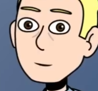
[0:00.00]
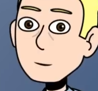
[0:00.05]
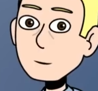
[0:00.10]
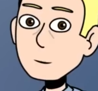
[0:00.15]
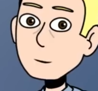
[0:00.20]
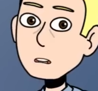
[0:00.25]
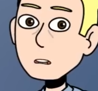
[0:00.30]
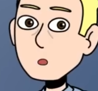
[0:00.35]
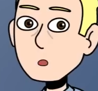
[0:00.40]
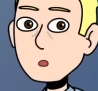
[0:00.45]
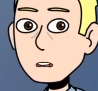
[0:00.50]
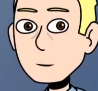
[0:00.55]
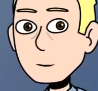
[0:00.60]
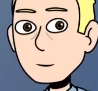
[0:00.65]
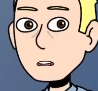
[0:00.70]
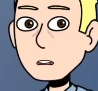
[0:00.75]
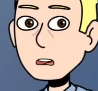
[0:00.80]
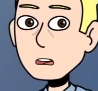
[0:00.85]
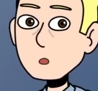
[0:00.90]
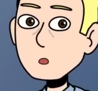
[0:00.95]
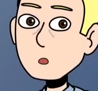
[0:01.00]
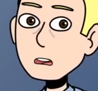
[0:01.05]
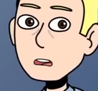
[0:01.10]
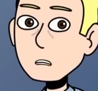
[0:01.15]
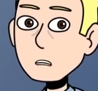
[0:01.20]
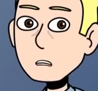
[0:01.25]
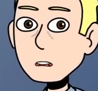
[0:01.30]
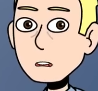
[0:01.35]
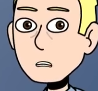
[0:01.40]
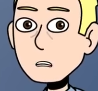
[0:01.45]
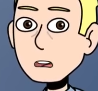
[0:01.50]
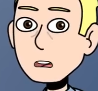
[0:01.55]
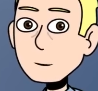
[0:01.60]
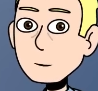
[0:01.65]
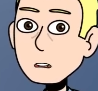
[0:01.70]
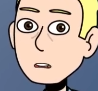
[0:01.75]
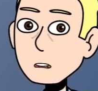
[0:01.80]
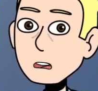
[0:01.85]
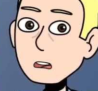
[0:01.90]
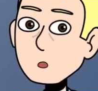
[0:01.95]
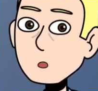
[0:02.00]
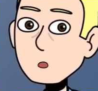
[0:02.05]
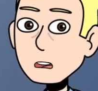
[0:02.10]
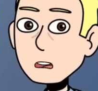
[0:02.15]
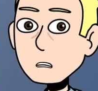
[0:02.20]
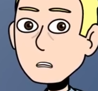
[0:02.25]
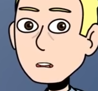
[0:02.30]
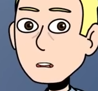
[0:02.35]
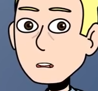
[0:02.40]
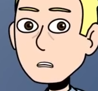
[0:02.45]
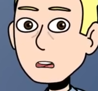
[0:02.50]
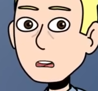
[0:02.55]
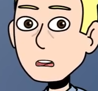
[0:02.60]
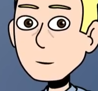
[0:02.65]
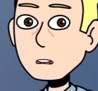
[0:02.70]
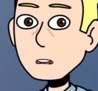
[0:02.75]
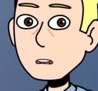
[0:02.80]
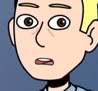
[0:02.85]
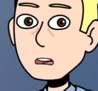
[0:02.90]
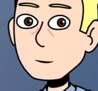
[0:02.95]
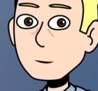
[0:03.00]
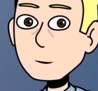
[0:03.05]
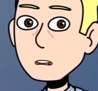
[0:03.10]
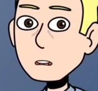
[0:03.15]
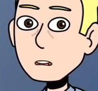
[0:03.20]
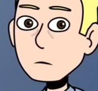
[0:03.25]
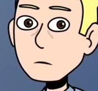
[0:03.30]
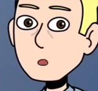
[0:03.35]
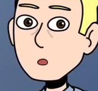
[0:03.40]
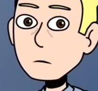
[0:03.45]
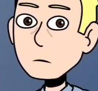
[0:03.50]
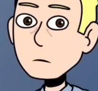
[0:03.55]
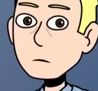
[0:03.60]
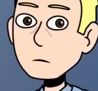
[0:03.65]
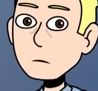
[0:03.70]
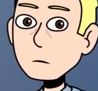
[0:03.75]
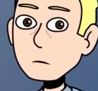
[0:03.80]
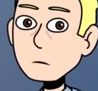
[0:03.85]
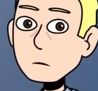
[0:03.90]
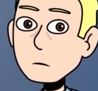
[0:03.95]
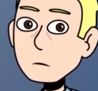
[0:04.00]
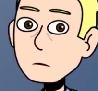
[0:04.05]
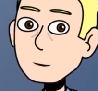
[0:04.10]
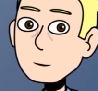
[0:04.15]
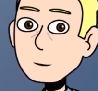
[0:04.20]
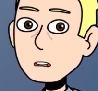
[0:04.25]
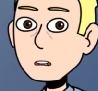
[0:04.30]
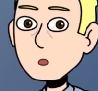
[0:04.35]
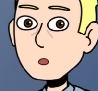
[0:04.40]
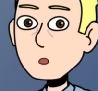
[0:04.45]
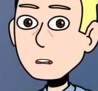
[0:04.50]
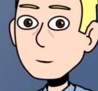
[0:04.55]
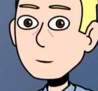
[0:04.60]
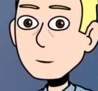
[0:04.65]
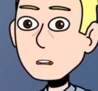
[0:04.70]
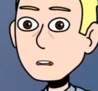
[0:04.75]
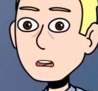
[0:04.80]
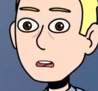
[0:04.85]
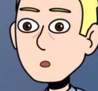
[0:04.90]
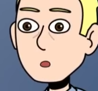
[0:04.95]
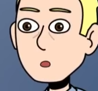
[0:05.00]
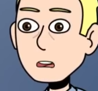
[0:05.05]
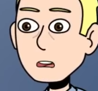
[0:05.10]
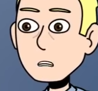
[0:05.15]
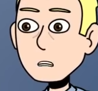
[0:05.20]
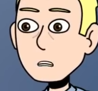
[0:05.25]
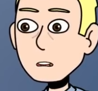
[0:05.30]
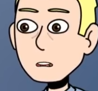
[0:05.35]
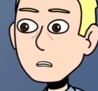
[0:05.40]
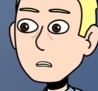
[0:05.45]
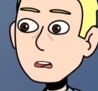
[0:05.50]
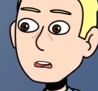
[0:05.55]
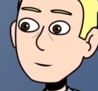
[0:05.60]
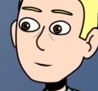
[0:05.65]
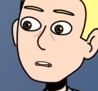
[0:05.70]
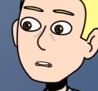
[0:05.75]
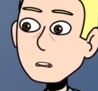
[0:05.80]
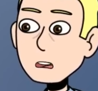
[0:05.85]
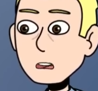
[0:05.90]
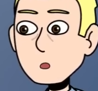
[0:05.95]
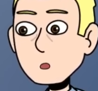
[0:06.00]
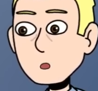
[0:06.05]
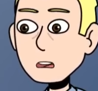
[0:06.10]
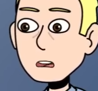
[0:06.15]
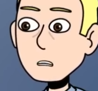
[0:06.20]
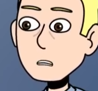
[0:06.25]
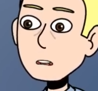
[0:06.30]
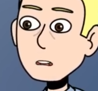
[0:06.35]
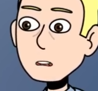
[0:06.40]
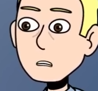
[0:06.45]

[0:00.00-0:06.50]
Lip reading: Maybe you will advise me what I should do in this situation. It cannot go on like this anymore, that's for